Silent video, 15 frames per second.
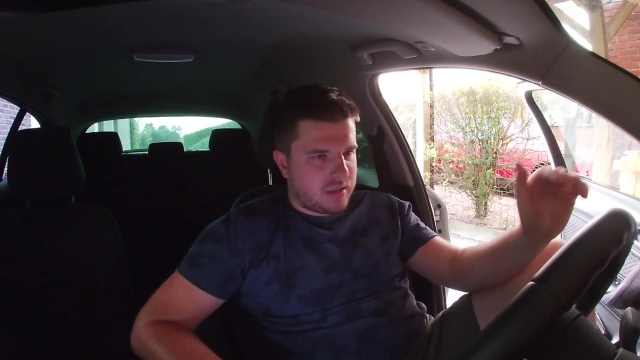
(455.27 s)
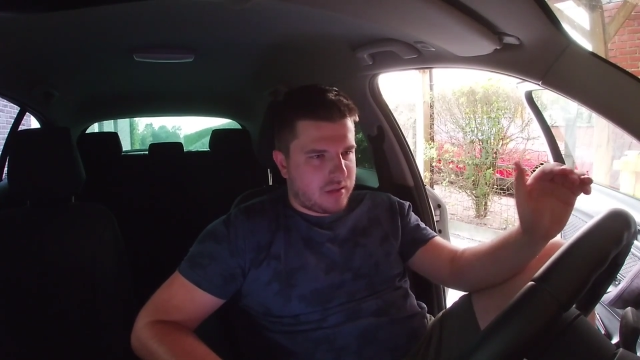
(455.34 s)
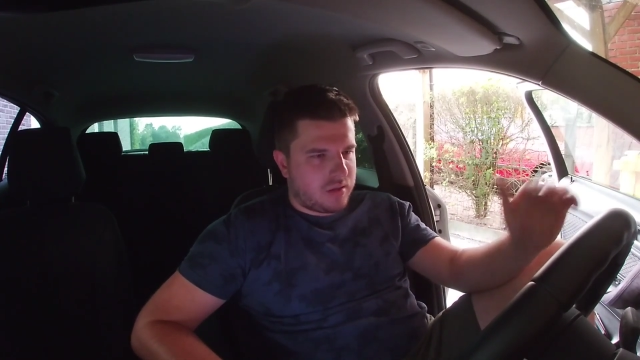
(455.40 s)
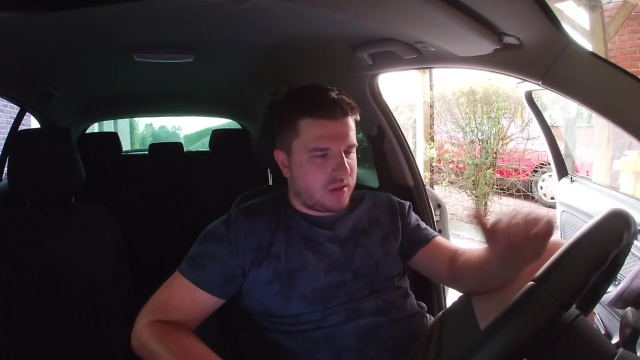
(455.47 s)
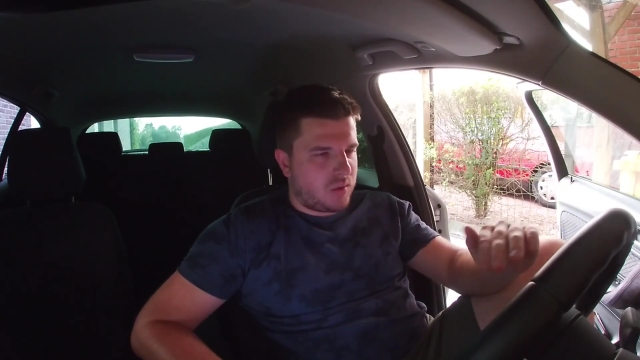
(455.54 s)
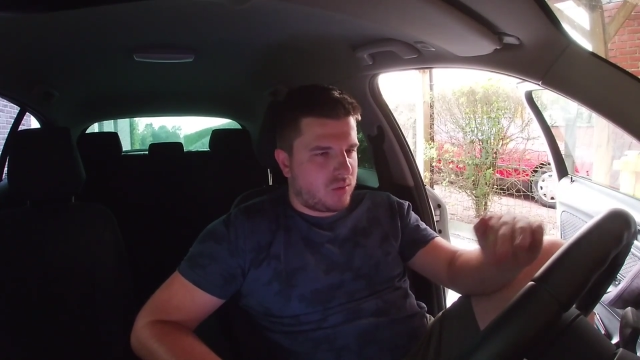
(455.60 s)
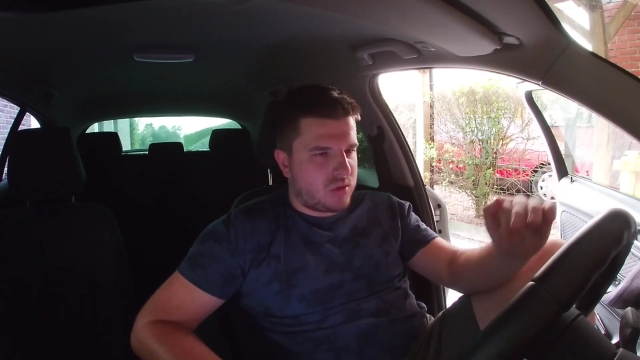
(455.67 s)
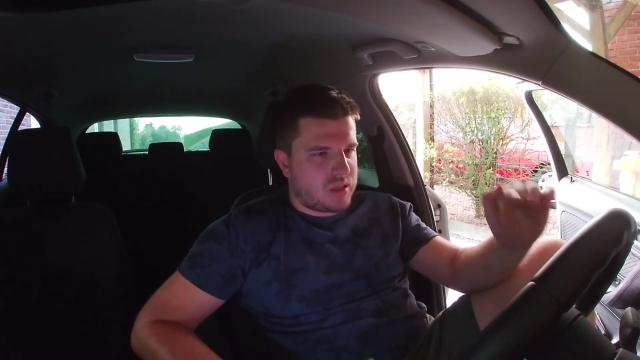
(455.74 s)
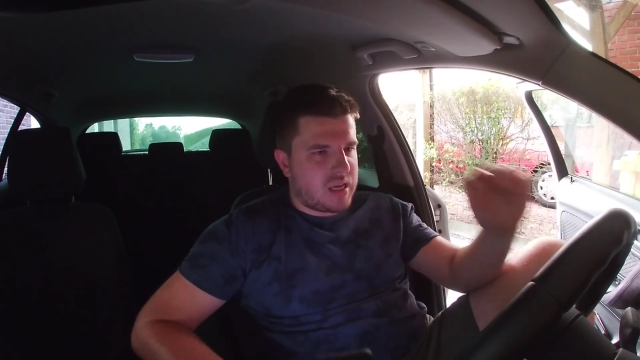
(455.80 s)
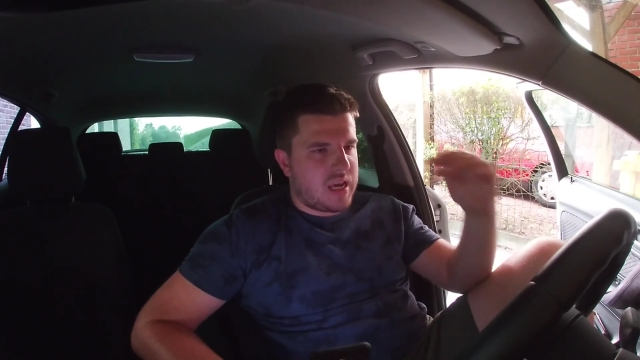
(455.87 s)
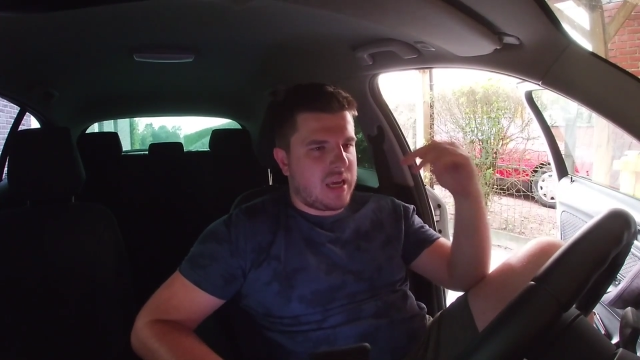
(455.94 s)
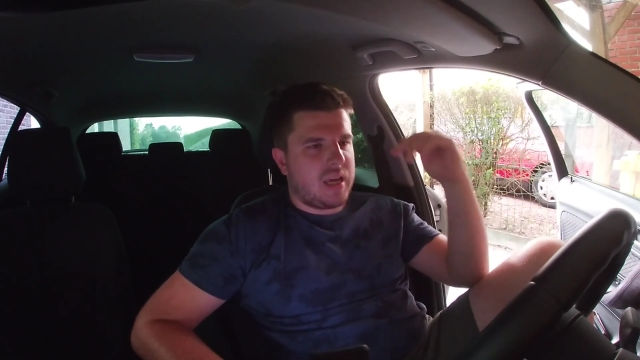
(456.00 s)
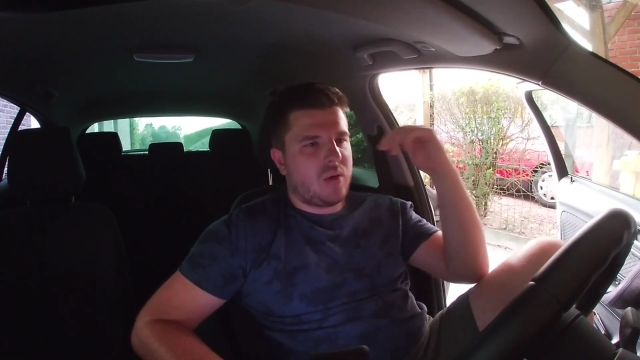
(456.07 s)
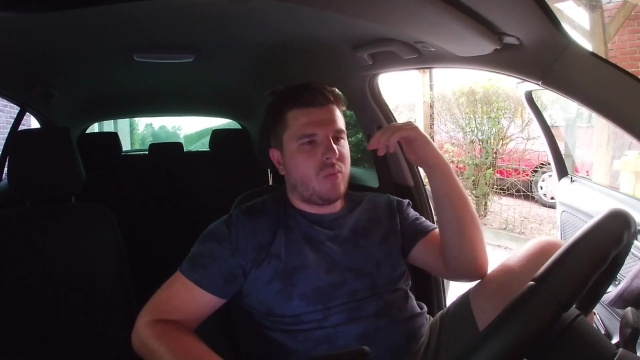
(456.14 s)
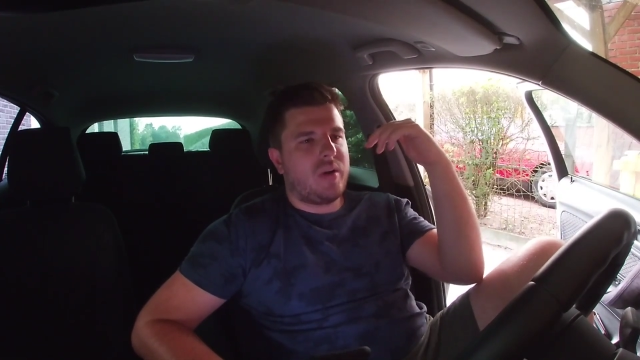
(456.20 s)
you know,
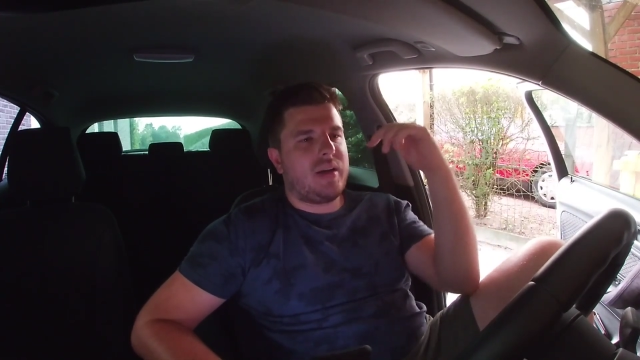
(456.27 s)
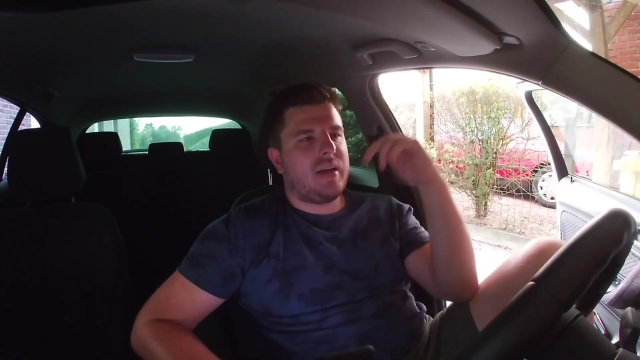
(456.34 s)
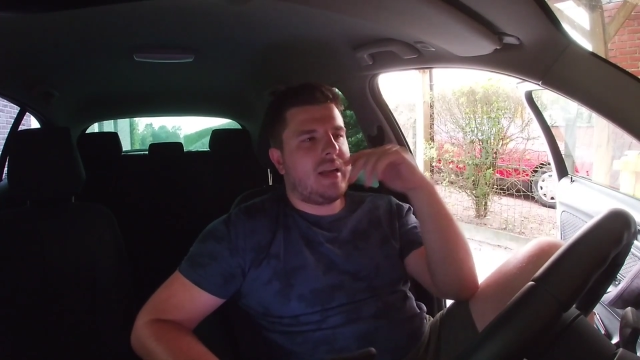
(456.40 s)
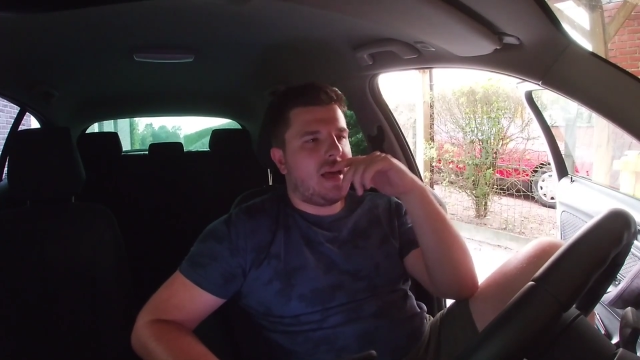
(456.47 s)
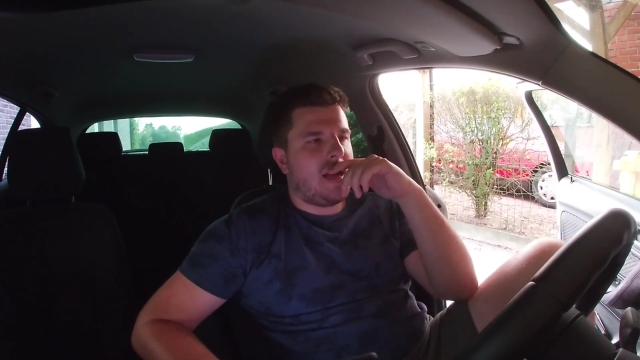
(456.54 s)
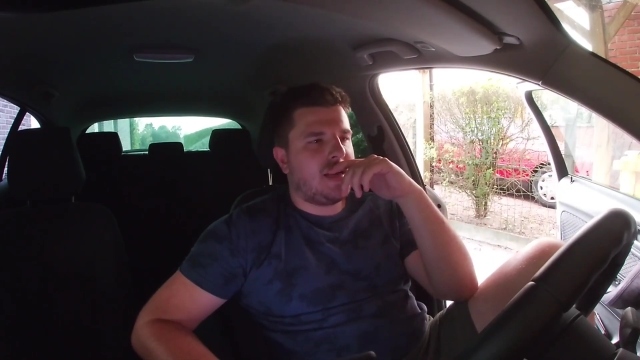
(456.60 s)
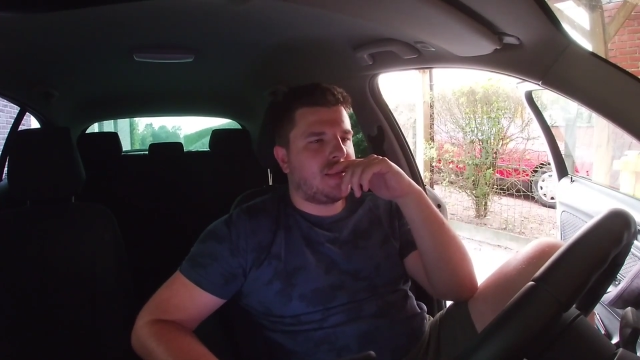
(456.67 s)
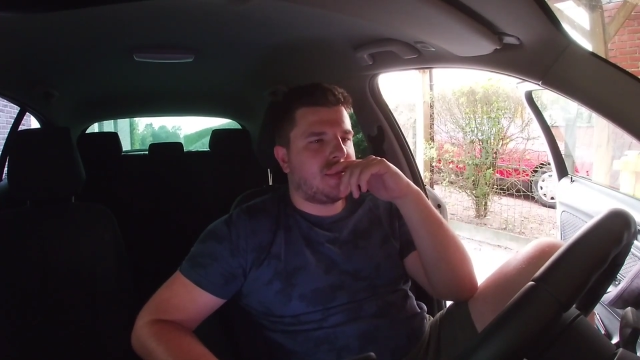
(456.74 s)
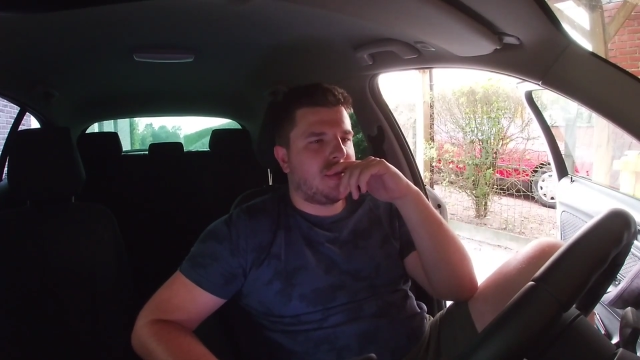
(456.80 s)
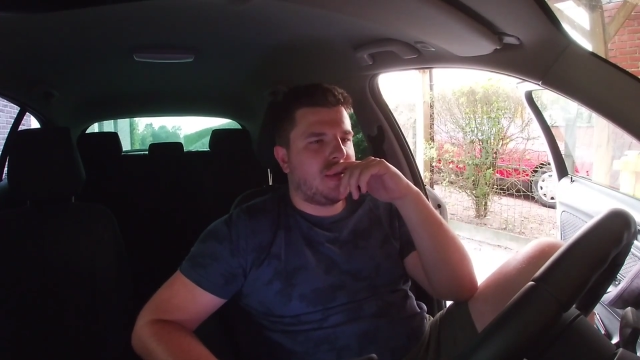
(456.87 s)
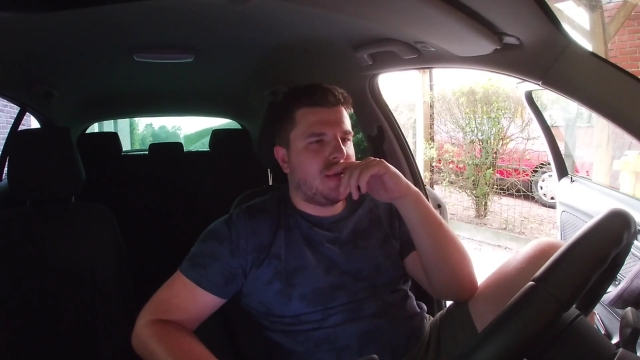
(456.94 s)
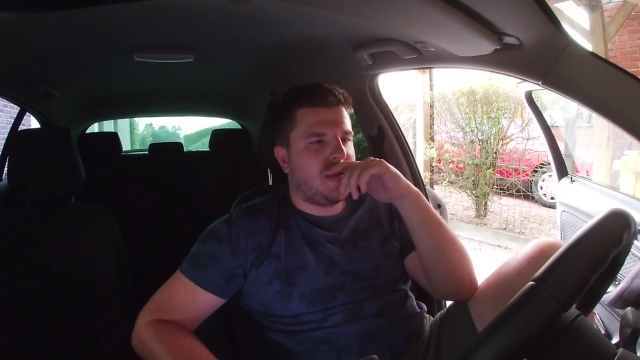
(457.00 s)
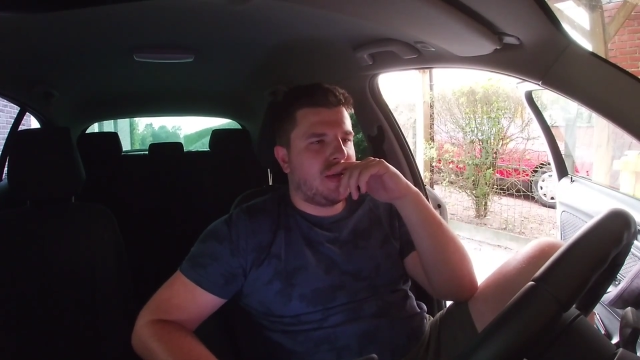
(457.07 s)
staying with that.